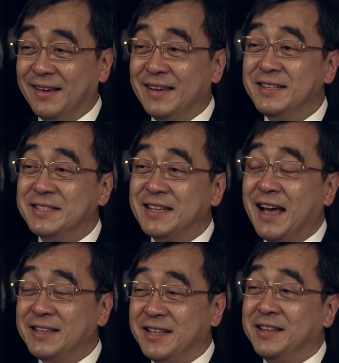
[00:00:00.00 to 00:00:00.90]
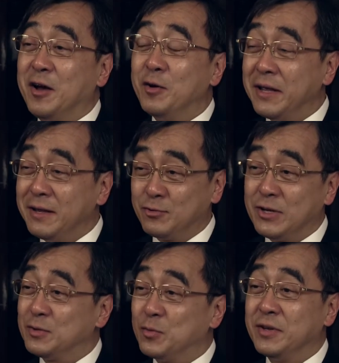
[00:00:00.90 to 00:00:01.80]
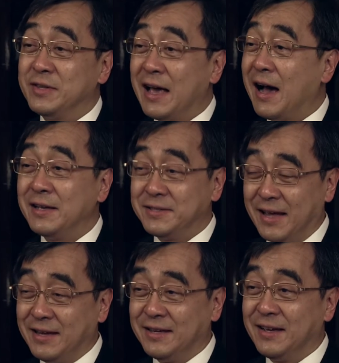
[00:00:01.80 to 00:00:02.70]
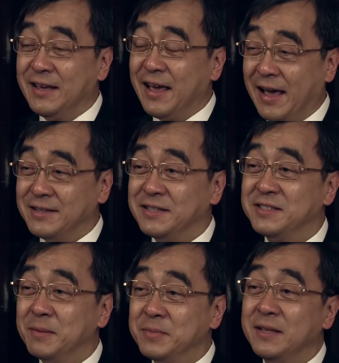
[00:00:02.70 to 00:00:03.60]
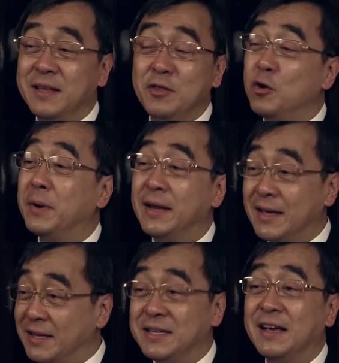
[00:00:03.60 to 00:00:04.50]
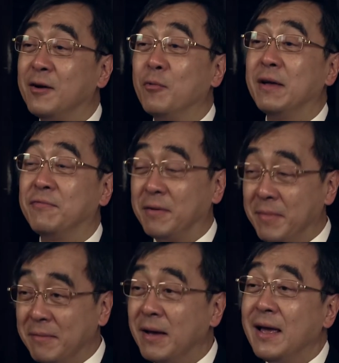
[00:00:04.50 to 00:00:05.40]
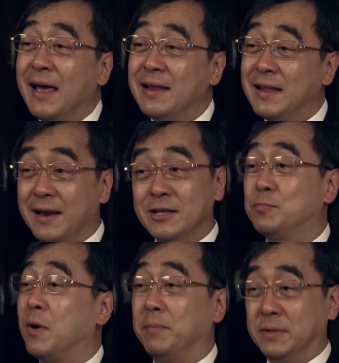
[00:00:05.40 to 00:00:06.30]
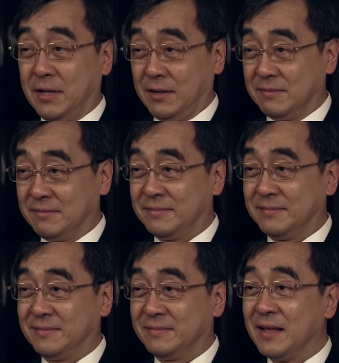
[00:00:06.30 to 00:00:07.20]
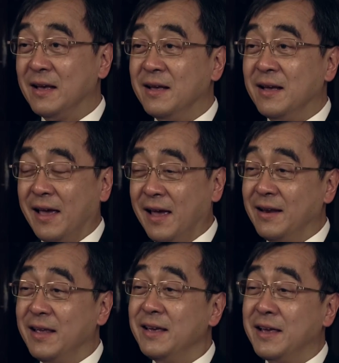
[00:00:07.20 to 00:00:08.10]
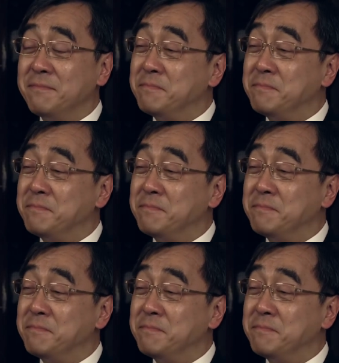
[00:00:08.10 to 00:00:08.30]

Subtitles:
He decides that the only trustworthy asset he has is something that nobody can take away from him, and that is property. And he can